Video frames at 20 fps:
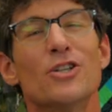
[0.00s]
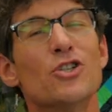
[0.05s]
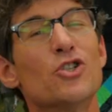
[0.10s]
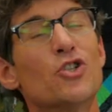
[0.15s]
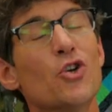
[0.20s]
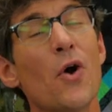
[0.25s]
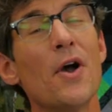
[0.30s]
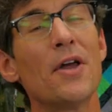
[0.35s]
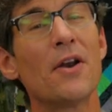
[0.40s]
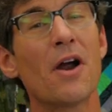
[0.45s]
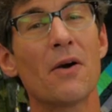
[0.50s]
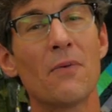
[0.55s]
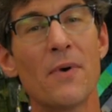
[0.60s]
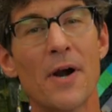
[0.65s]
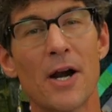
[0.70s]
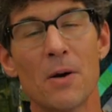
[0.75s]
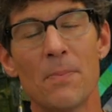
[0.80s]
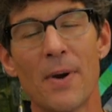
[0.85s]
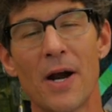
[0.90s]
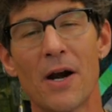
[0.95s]
join our
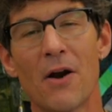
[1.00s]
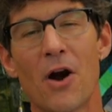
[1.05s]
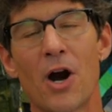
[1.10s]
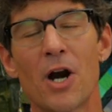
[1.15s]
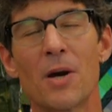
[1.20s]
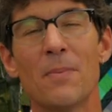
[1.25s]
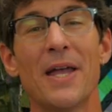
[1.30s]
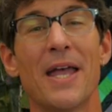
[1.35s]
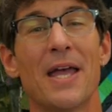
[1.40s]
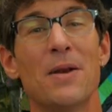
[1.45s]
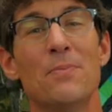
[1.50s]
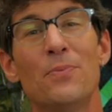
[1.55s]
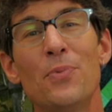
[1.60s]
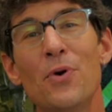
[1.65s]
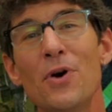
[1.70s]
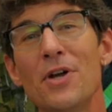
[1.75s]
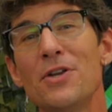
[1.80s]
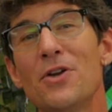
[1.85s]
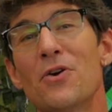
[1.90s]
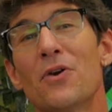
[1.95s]
Rare Bear Army and
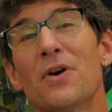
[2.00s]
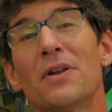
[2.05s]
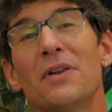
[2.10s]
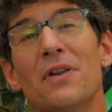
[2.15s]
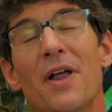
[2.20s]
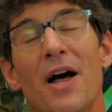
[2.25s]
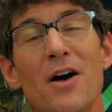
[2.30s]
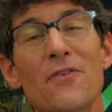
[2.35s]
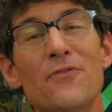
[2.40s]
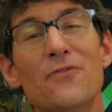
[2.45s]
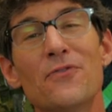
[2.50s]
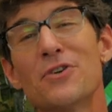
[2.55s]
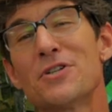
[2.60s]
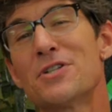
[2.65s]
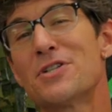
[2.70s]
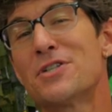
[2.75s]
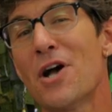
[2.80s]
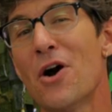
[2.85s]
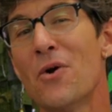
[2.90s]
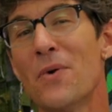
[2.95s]
put your your love for
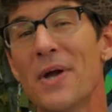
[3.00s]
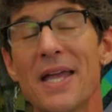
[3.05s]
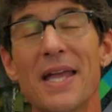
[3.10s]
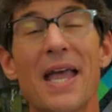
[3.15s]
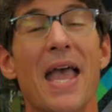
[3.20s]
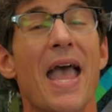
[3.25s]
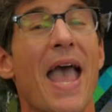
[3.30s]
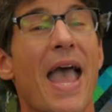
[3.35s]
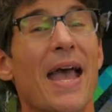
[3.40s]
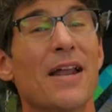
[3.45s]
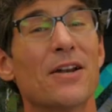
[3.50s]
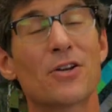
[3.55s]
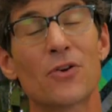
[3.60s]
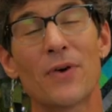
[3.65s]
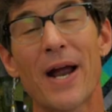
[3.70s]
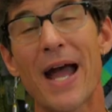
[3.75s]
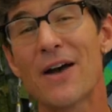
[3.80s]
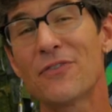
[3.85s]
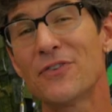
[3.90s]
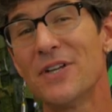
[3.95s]
sewing and
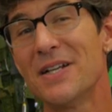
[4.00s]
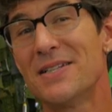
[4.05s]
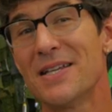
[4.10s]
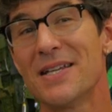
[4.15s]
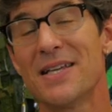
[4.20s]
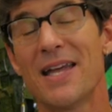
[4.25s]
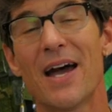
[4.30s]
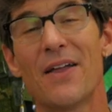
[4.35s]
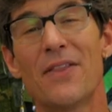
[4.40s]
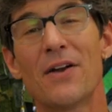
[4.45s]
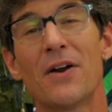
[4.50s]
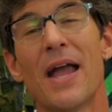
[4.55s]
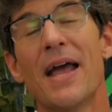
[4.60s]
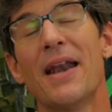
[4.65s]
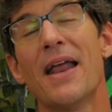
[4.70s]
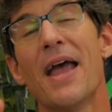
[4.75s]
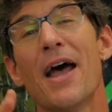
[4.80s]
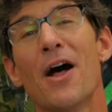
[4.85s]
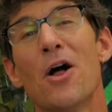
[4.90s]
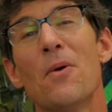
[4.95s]
crafting together
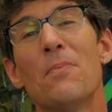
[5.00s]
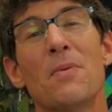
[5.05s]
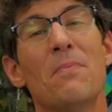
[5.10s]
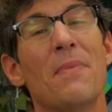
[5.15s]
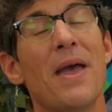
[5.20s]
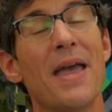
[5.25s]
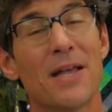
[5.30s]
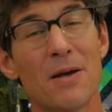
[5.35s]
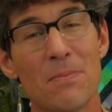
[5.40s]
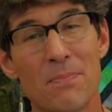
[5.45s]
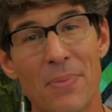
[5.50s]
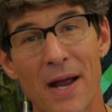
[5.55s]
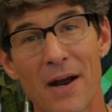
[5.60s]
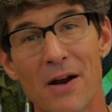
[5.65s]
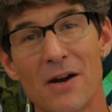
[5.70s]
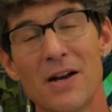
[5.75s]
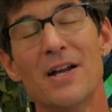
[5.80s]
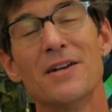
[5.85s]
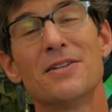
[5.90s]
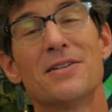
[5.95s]
and help make a
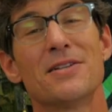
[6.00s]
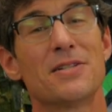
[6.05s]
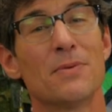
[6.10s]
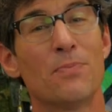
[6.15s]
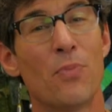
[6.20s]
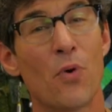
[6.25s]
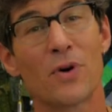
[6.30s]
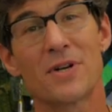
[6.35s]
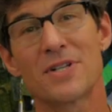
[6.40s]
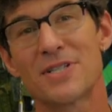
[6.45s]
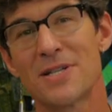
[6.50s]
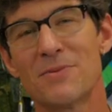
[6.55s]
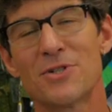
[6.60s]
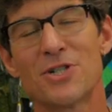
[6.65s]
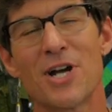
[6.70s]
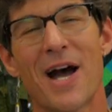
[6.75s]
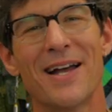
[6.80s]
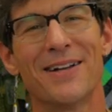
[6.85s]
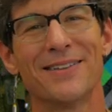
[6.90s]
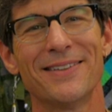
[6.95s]
bear to support some
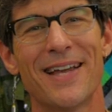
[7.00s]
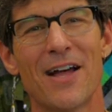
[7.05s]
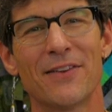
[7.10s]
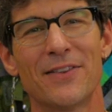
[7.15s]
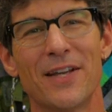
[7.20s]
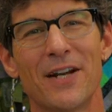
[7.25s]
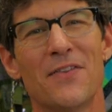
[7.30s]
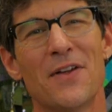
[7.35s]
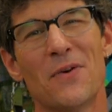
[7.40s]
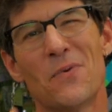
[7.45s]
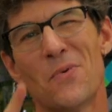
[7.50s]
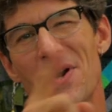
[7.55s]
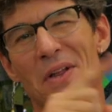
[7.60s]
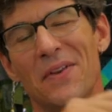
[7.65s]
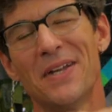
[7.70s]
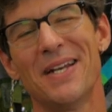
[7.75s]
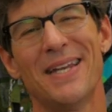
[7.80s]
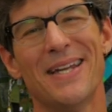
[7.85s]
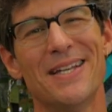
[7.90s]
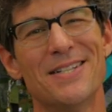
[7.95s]
child out there that
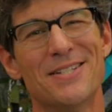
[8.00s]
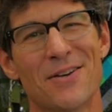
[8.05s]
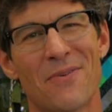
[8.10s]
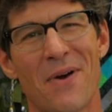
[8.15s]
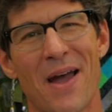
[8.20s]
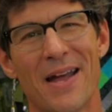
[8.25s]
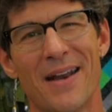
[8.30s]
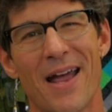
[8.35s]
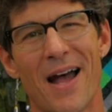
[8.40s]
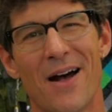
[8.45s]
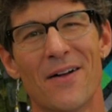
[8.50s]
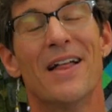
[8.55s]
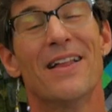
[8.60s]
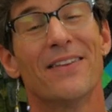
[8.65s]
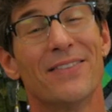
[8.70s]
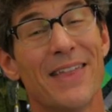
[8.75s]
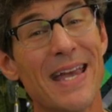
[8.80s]
really needs you right now.